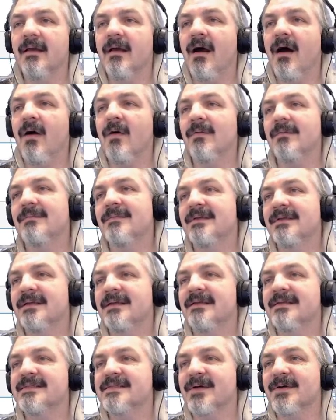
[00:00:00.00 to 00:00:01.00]
Oh,
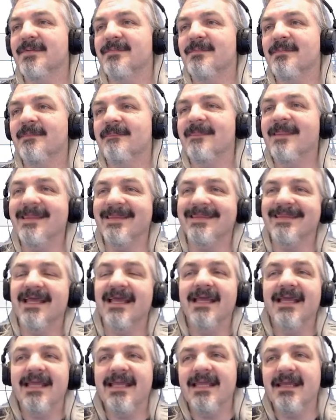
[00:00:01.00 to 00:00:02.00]
so
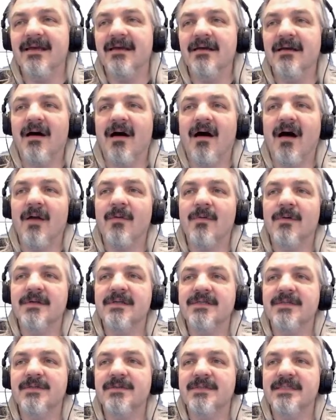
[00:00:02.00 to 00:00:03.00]
here I want
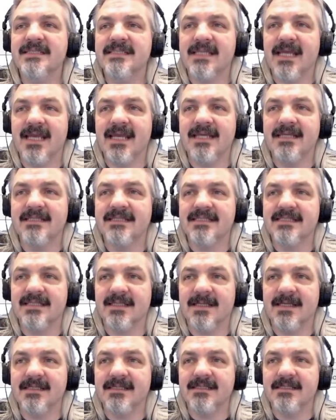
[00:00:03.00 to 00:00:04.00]
to stage
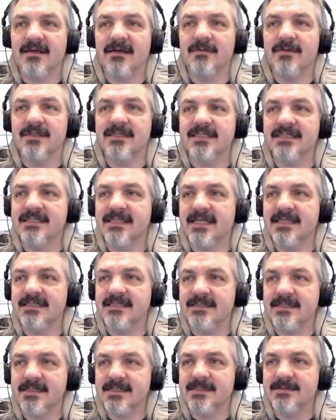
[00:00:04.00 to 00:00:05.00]
selected. I want to stage
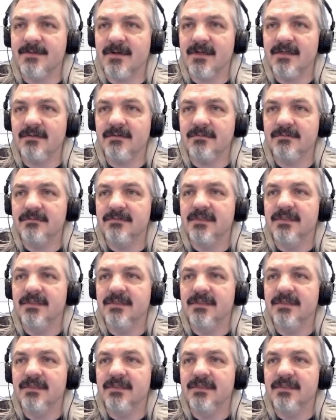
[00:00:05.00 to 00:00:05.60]
this file.